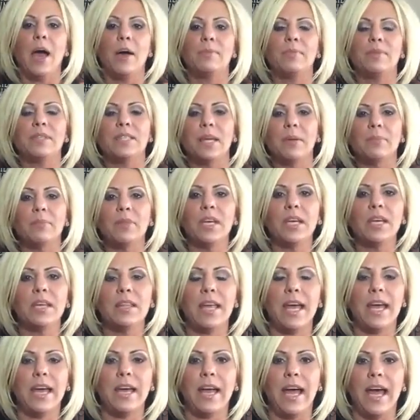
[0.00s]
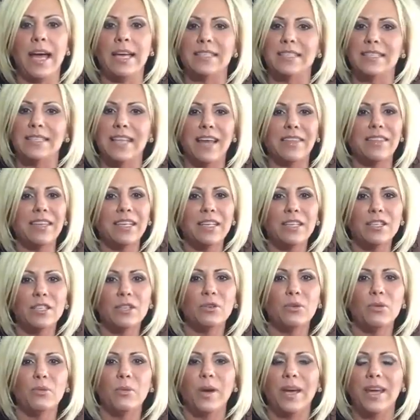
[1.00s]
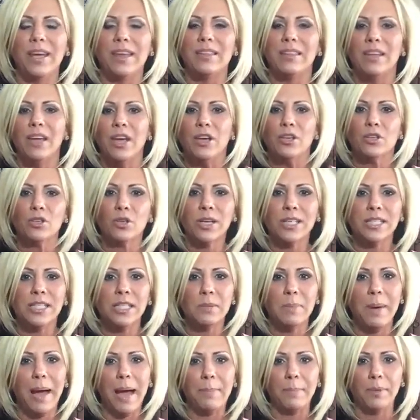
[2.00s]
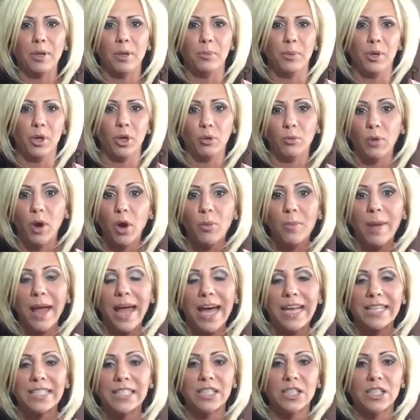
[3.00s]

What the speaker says: something that has nothing to do with Tracy Papple, Pure Romance.